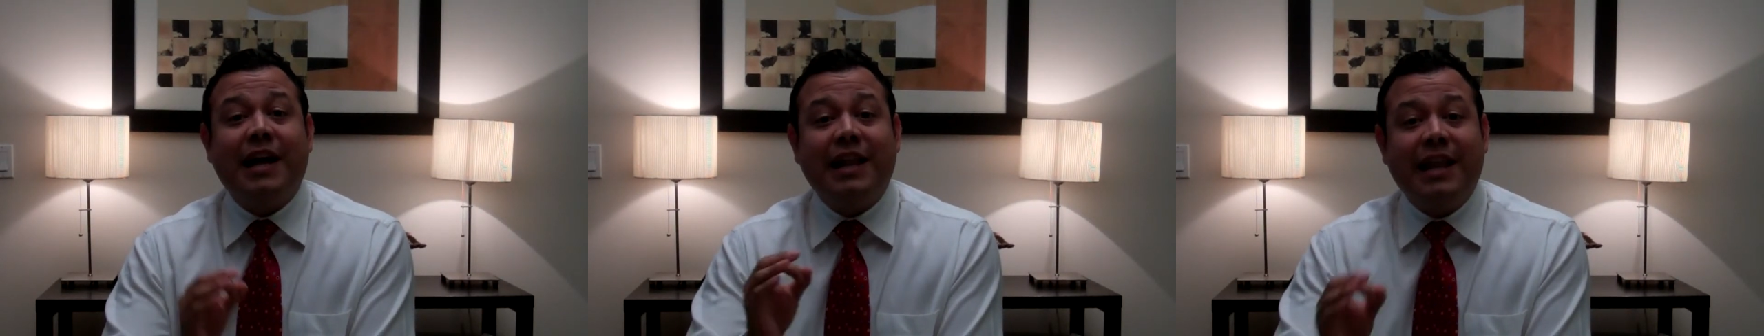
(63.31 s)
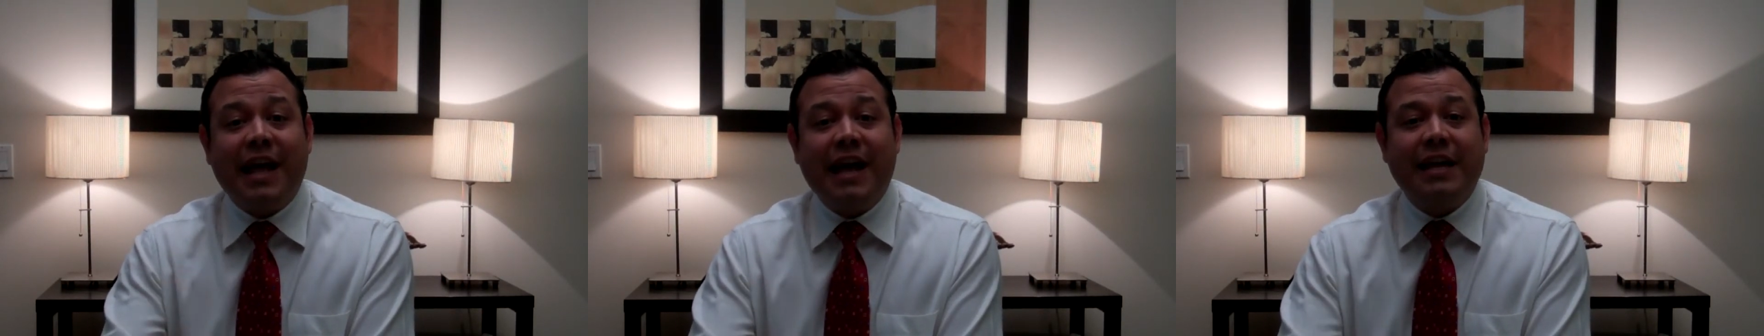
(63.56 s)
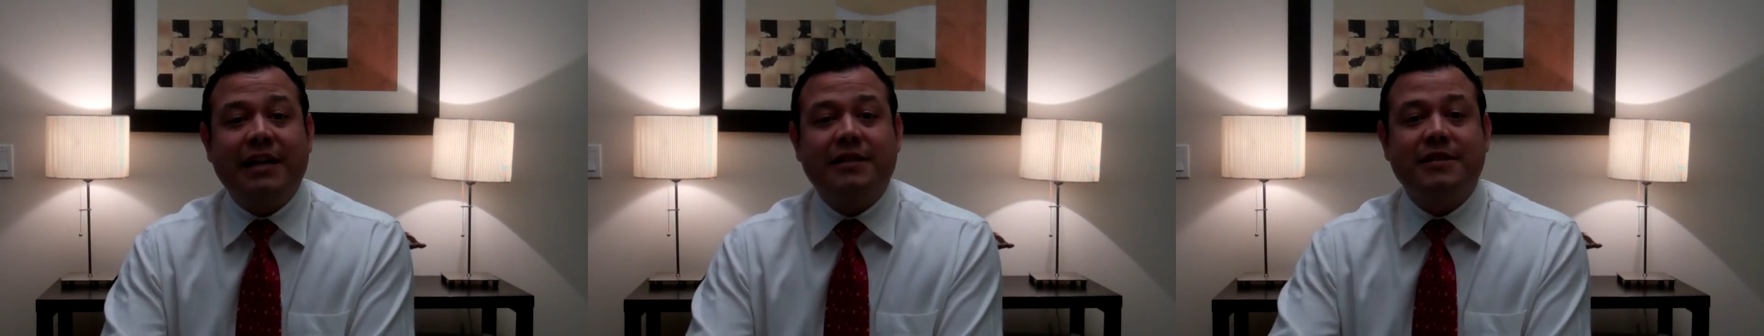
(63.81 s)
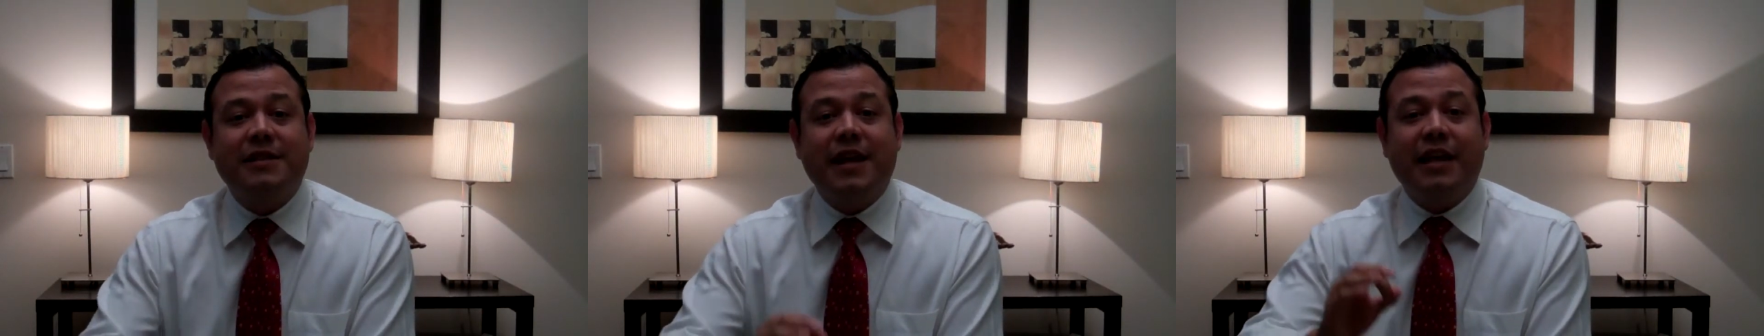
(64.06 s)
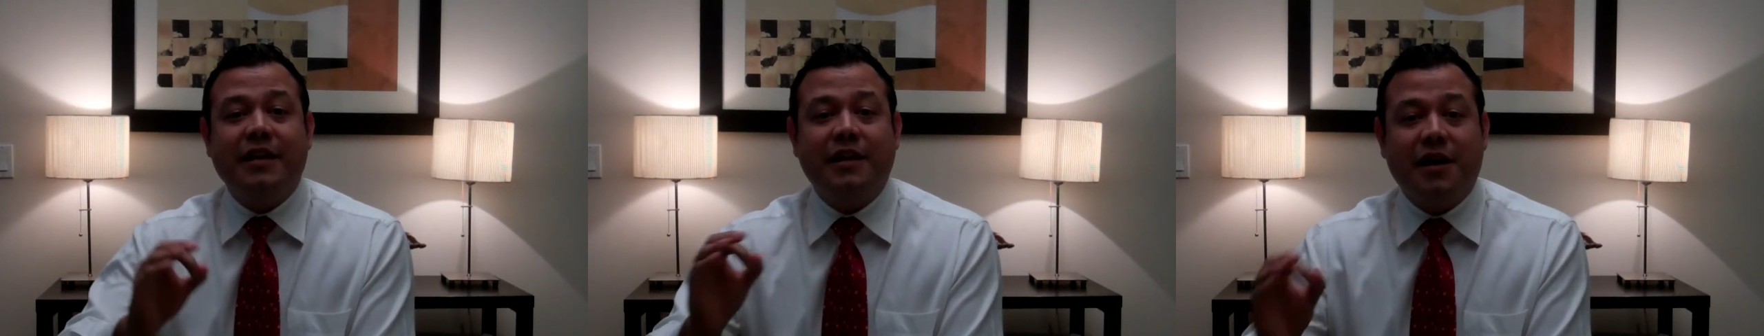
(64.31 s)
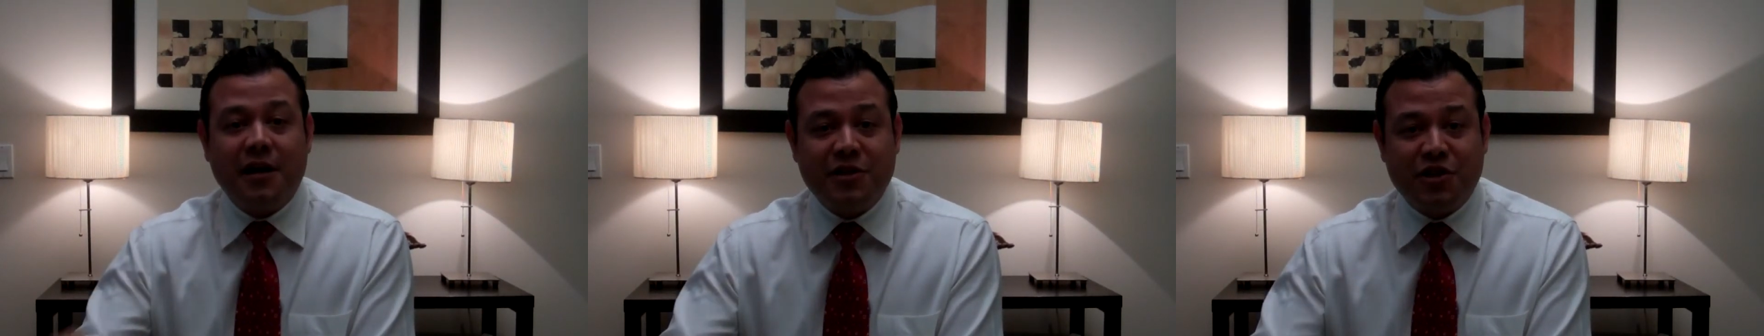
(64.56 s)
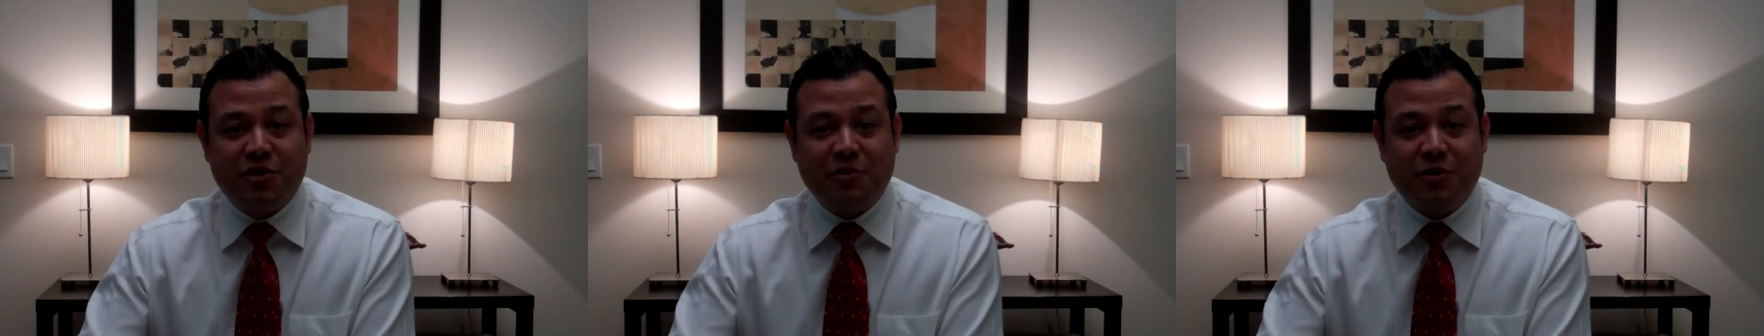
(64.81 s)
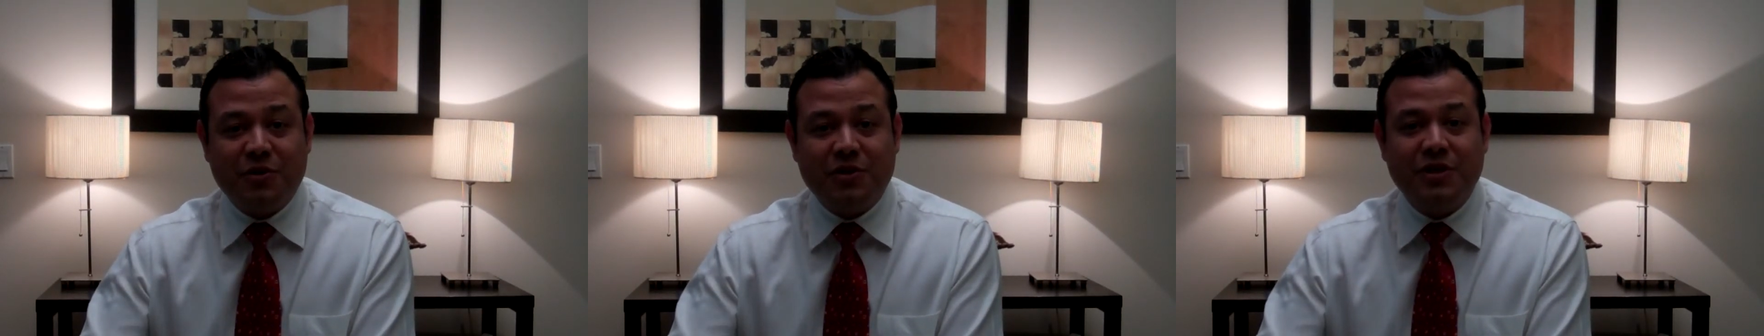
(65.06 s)
clients, and
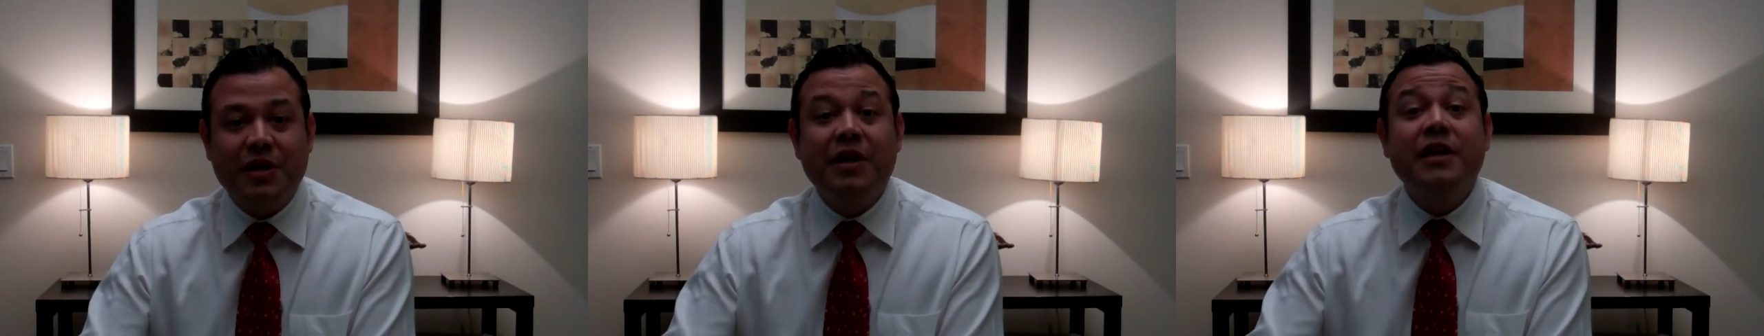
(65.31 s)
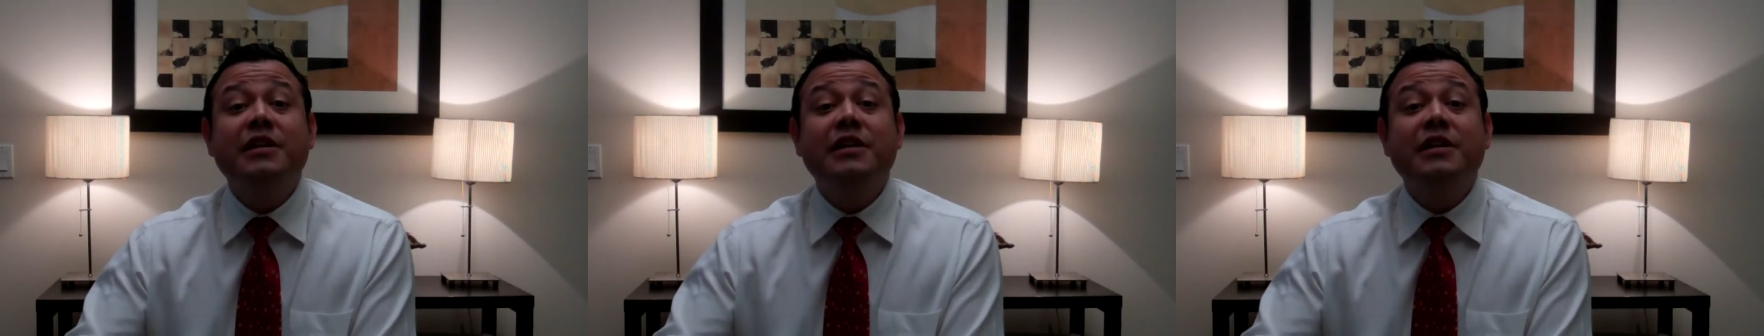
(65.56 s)
customers